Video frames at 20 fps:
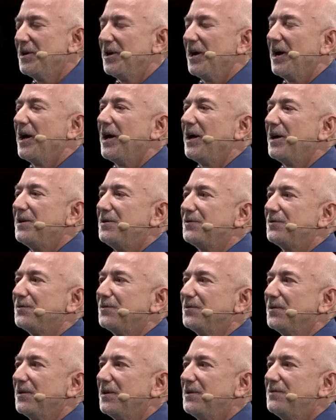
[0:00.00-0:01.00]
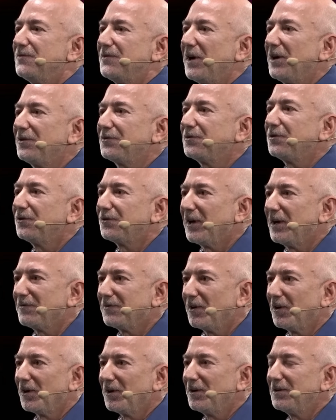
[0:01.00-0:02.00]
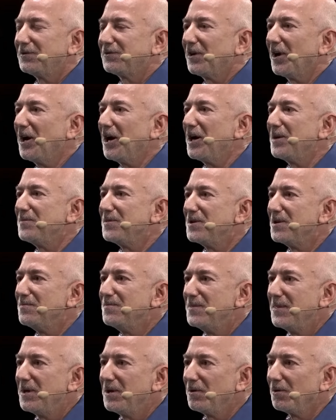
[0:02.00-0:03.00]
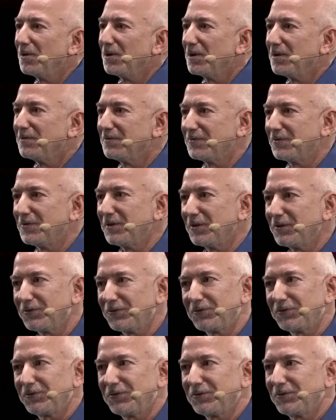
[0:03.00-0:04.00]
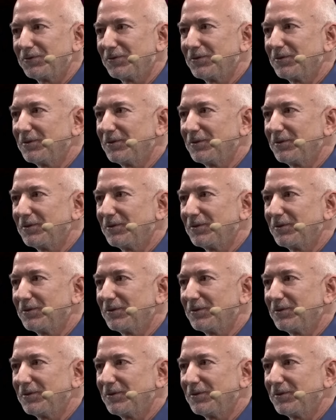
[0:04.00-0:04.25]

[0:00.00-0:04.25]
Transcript: And investors have a hard time in the middle of this